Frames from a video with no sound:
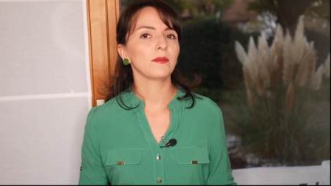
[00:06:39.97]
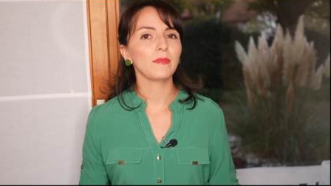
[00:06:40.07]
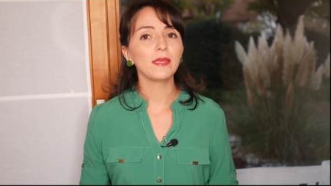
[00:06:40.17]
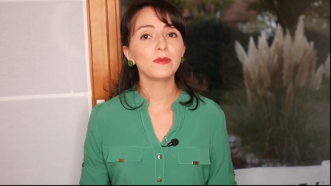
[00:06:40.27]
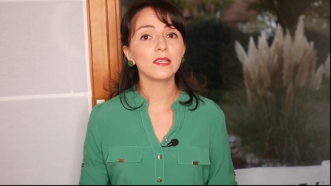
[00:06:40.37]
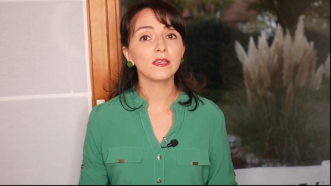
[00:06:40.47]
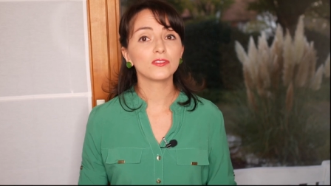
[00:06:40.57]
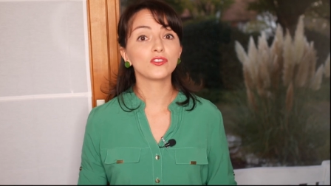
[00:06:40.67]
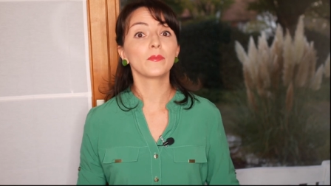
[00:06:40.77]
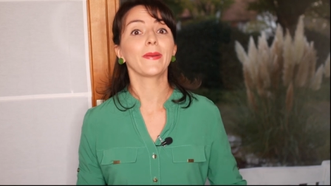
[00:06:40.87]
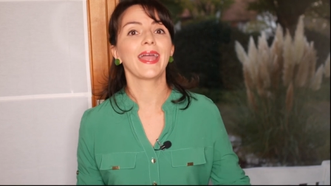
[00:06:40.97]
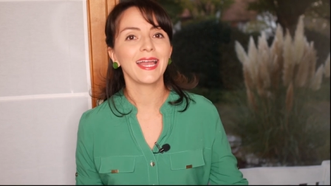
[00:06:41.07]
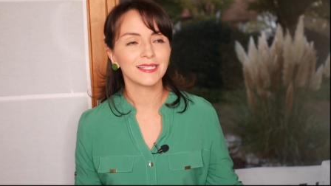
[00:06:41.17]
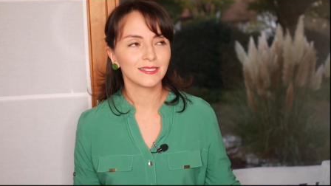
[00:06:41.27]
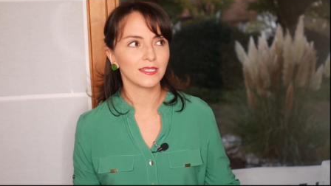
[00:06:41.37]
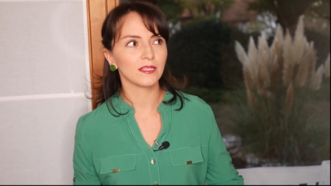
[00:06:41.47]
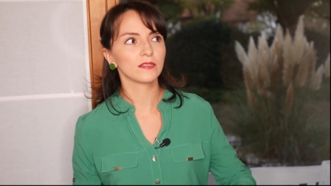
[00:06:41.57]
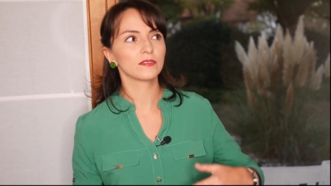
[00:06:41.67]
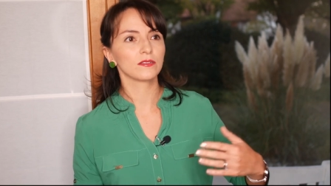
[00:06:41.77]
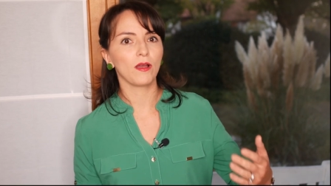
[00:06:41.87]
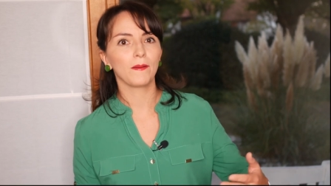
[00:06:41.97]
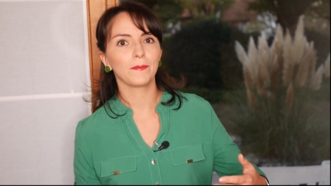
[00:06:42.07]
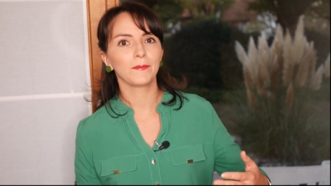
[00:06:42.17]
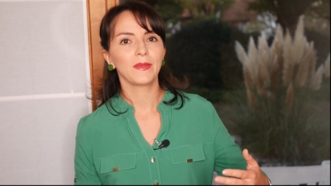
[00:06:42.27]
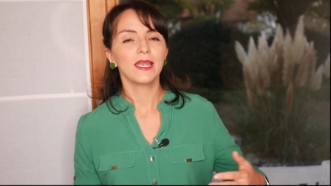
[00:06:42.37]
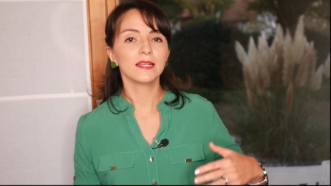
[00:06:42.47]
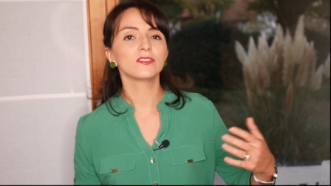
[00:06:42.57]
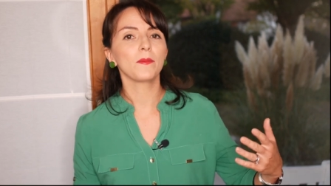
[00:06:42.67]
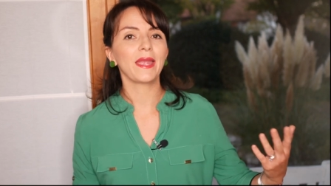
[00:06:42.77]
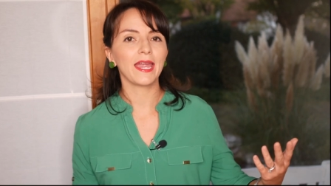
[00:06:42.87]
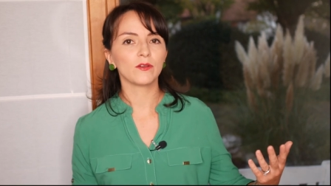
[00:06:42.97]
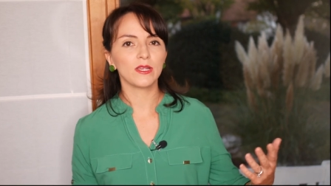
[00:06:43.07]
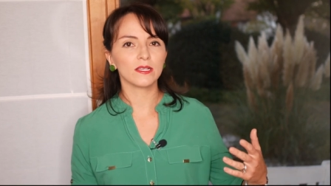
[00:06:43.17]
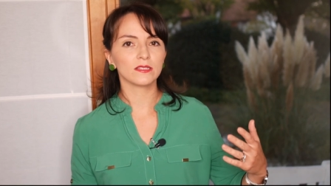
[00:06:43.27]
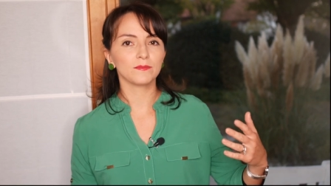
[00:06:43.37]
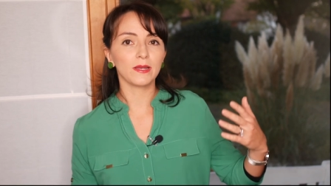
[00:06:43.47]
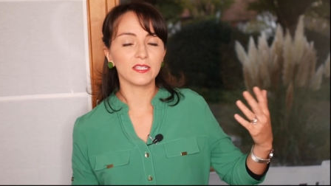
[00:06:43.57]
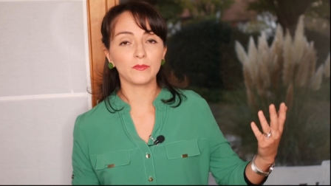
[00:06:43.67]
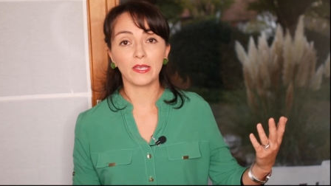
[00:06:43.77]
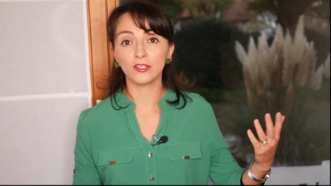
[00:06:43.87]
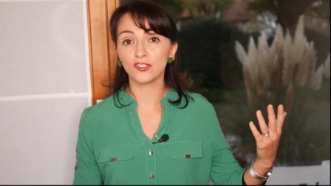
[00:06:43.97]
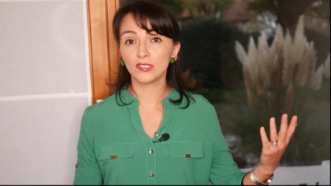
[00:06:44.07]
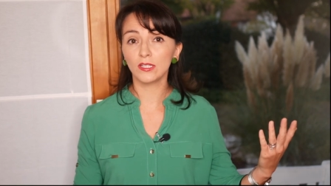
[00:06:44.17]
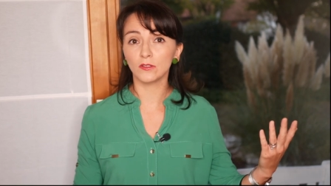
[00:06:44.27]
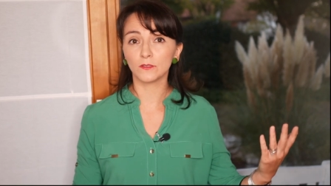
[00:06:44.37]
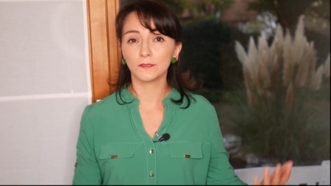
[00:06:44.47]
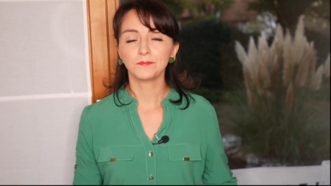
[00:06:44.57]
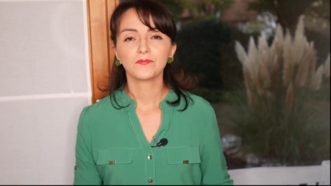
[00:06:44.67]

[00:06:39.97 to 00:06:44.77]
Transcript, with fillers: maybe surpassing some in some areas my Spanish skills.